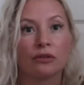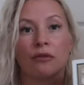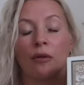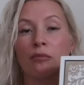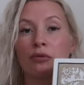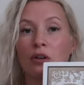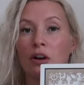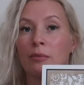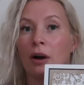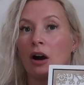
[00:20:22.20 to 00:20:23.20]
from
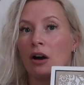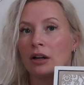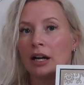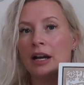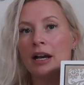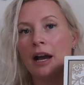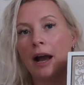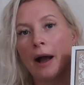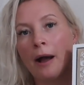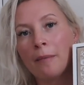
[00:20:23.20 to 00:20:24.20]
Primark?
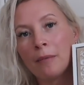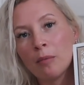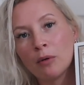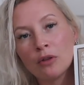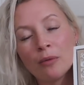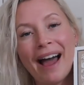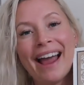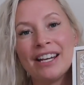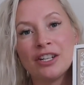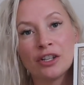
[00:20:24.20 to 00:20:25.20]
I bought them
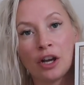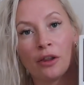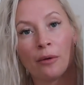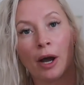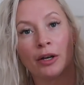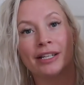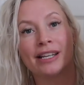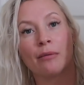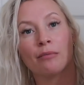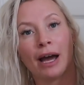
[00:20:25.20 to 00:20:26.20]
ages ago. They were only
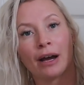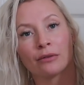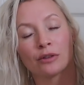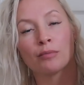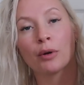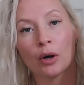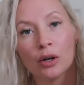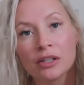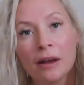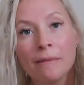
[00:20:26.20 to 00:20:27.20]
£10,
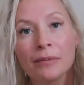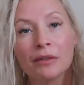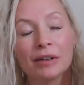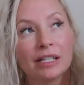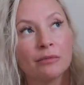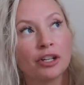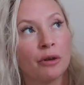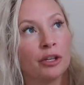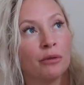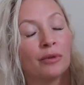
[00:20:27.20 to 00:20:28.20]
but the reason I'm
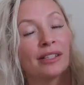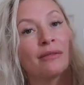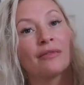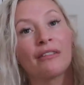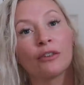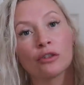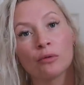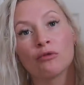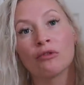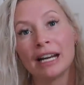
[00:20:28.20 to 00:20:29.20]
showing you is that they've got
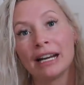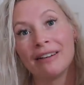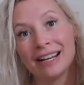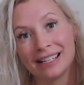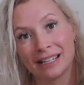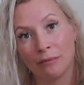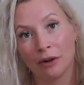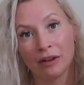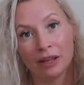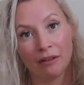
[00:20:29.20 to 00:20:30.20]
some really, really
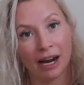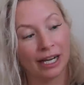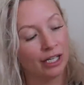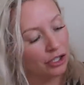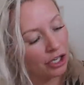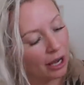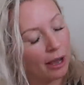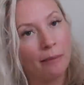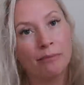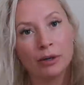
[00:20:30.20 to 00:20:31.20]
similar in the range.
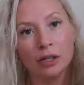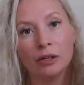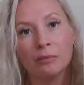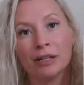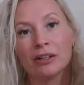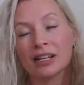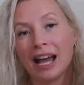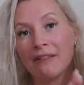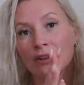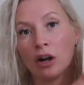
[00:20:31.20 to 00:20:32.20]
But because I
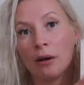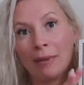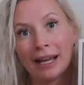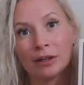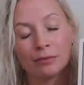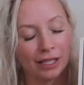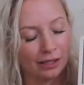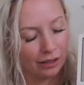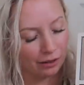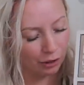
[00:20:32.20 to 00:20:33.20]
haven't got a makeup
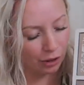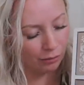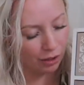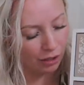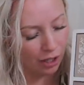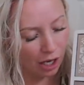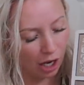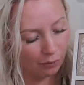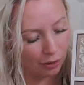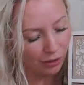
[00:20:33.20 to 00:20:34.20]
desk at the moment,
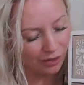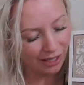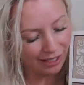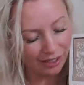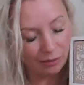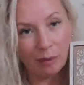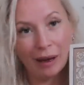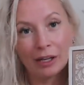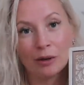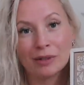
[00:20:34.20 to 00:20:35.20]
I'm using this as my
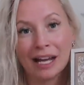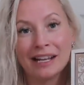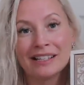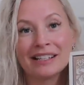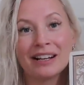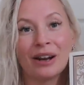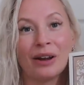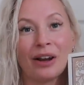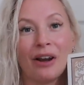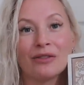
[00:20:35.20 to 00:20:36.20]
makeup desk.
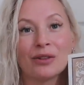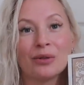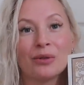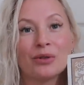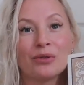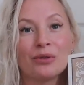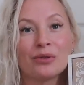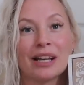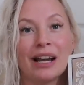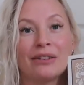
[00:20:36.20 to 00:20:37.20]
Like, I've done all the
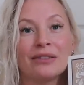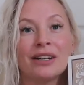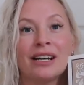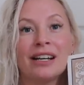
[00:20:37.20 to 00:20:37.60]
drawers out.